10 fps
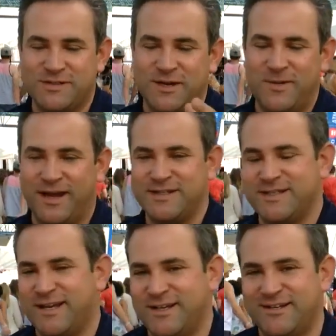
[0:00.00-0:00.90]
We'll send it back
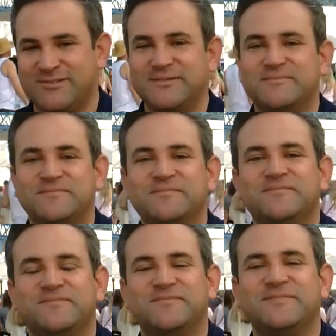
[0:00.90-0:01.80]
inside to
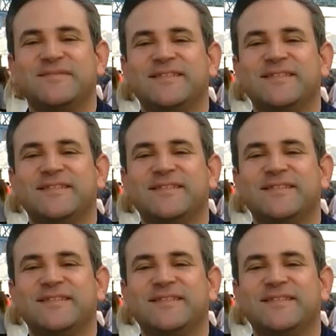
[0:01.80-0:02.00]
you.